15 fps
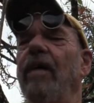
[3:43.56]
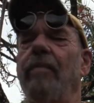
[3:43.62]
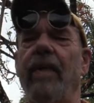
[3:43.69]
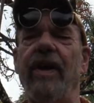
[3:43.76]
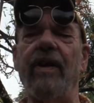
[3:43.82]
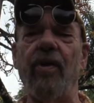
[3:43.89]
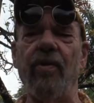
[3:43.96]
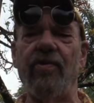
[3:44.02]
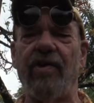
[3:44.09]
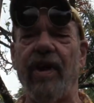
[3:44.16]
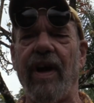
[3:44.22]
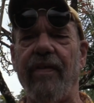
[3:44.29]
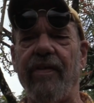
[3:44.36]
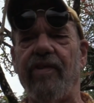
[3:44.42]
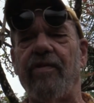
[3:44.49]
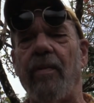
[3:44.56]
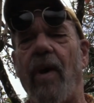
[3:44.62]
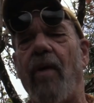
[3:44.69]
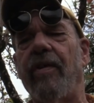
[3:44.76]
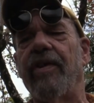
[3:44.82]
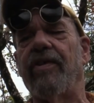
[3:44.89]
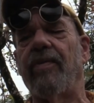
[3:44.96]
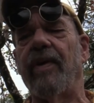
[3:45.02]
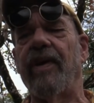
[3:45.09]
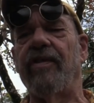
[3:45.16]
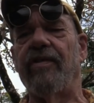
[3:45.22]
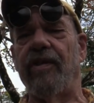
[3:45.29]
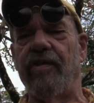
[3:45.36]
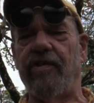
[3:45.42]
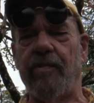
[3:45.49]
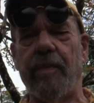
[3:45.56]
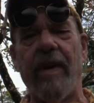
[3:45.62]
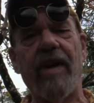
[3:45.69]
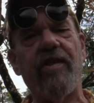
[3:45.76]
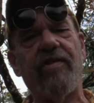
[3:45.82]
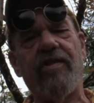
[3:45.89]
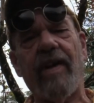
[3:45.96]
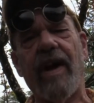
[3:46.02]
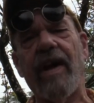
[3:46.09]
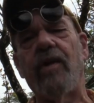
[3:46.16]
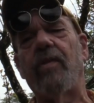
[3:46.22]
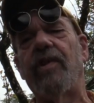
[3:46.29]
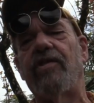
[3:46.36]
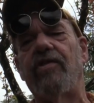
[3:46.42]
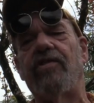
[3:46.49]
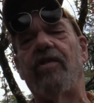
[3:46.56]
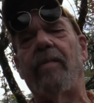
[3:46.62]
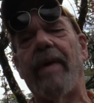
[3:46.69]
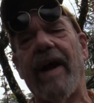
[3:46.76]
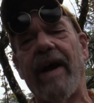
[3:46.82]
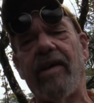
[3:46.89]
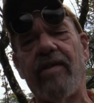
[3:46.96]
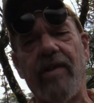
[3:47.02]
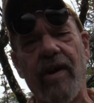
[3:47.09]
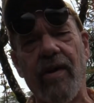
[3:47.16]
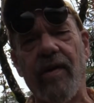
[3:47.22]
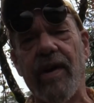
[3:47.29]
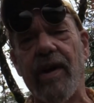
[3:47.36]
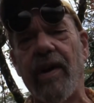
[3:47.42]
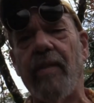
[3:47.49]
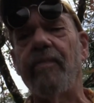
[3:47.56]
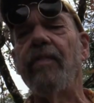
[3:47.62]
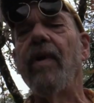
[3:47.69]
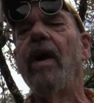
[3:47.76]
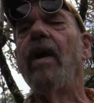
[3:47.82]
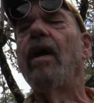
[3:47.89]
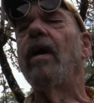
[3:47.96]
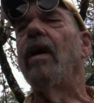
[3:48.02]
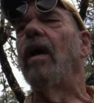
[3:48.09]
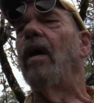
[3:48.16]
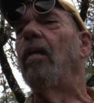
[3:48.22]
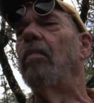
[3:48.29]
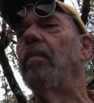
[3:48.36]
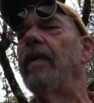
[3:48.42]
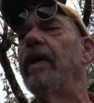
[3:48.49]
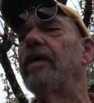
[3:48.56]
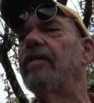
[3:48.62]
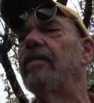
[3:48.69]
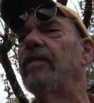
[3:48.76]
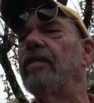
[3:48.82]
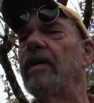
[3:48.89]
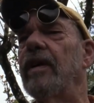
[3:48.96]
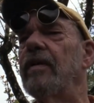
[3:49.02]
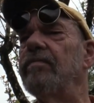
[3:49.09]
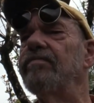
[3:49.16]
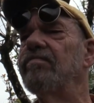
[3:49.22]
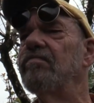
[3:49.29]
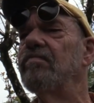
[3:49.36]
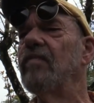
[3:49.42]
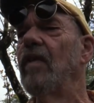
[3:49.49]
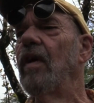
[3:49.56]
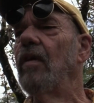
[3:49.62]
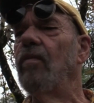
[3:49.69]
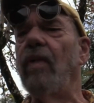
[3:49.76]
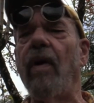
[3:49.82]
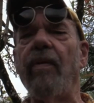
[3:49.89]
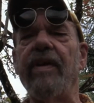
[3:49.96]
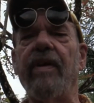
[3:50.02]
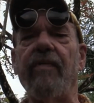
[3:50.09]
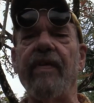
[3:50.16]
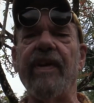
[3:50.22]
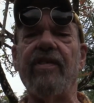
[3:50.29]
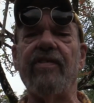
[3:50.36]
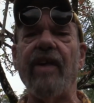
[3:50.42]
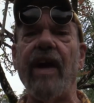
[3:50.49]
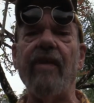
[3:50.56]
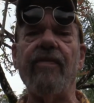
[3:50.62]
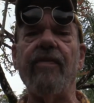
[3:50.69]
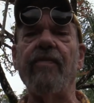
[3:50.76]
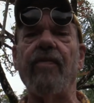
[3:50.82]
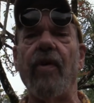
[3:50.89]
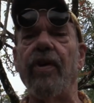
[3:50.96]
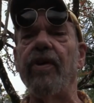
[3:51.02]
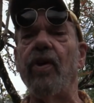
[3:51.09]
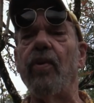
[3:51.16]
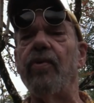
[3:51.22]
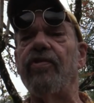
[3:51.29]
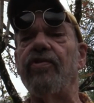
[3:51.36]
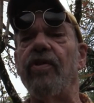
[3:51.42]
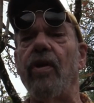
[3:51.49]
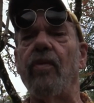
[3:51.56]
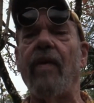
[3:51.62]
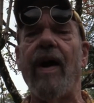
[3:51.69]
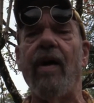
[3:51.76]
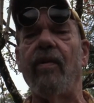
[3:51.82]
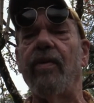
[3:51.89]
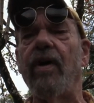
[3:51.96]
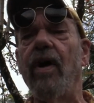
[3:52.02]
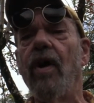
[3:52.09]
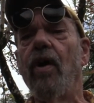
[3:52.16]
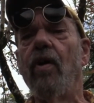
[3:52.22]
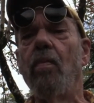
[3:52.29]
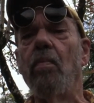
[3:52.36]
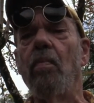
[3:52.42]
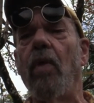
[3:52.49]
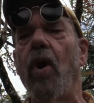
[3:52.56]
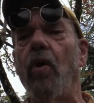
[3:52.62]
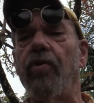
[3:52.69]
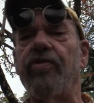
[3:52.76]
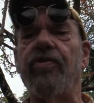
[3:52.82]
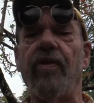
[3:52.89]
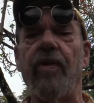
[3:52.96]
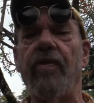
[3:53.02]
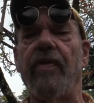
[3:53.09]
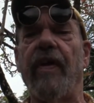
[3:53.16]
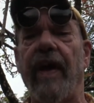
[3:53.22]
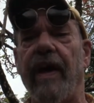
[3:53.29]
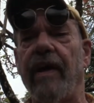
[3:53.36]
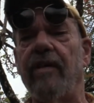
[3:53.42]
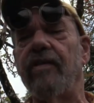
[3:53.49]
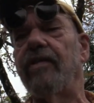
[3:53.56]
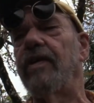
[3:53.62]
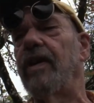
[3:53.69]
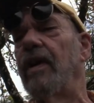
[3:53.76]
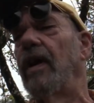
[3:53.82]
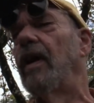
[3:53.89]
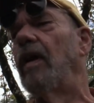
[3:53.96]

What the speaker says: I've been using on the smaller trees is spinosad, which is a bacteria. It's relatively safe for use around most things.